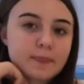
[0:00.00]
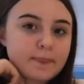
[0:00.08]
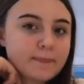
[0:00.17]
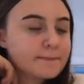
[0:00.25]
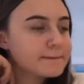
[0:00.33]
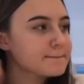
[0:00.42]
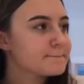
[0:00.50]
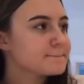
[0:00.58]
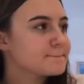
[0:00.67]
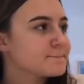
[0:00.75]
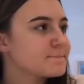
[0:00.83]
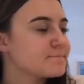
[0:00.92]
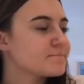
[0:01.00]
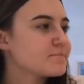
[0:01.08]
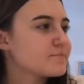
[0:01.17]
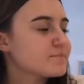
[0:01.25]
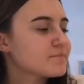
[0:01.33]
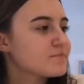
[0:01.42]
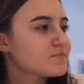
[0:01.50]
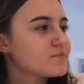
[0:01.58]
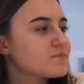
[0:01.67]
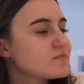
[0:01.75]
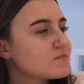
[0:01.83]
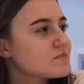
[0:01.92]

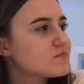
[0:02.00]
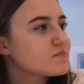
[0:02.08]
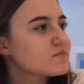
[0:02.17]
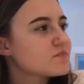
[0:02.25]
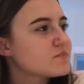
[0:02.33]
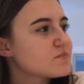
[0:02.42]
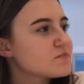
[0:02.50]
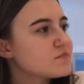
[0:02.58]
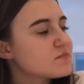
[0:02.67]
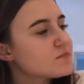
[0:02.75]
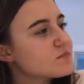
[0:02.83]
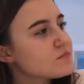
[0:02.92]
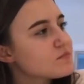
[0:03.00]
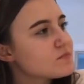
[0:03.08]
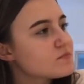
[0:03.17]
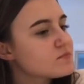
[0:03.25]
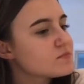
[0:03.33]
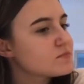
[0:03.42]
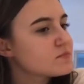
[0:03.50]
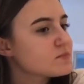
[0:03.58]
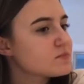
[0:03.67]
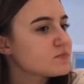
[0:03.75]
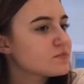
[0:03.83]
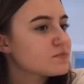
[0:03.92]

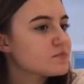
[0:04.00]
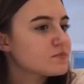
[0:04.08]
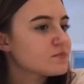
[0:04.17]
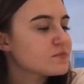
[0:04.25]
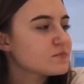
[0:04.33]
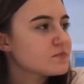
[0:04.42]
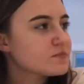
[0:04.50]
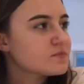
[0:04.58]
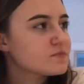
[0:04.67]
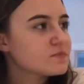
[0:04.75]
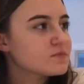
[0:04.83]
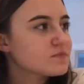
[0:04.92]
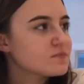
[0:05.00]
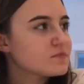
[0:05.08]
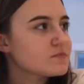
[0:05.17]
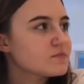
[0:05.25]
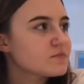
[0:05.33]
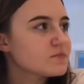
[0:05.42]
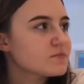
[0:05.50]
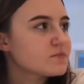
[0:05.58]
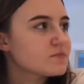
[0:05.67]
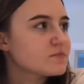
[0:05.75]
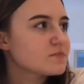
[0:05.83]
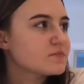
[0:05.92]

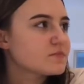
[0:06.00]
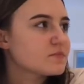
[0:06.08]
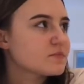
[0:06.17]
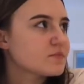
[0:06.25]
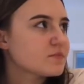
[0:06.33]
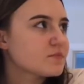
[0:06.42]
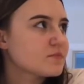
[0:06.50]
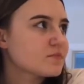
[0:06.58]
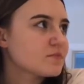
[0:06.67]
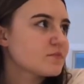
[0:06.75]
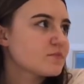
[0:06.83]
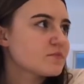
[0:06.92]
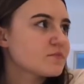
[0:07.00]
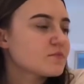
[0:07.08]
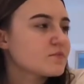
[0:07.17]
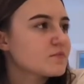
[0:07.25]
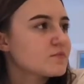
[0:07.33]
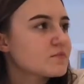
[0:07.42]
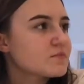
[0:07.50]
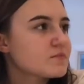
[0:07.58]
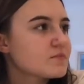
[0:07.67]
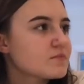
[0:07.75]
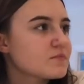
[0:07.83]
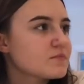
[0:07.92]
This person isn't speaking.